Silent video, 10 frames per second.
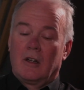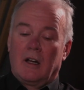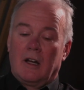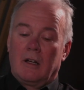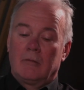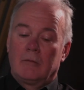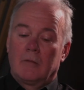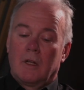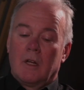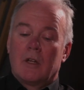
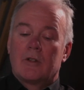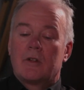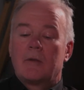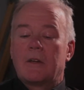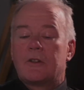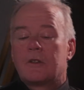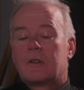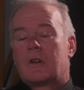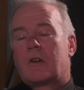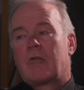So you
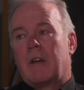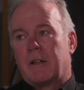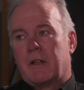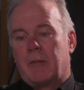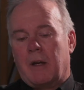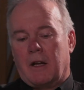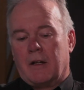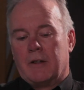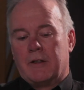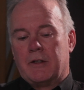mentioned granted
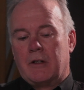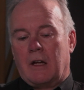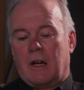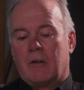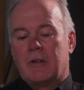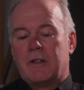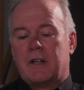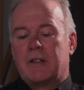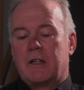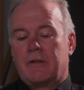patents. How does
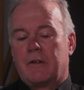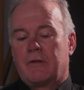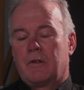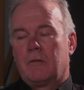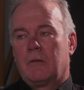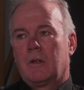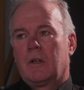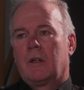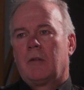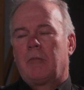that differ from
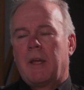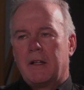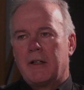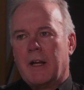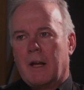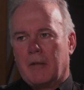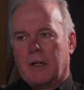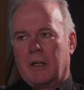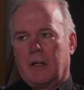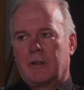pending
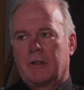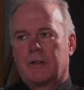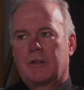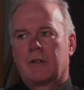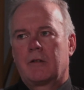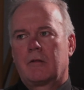applications?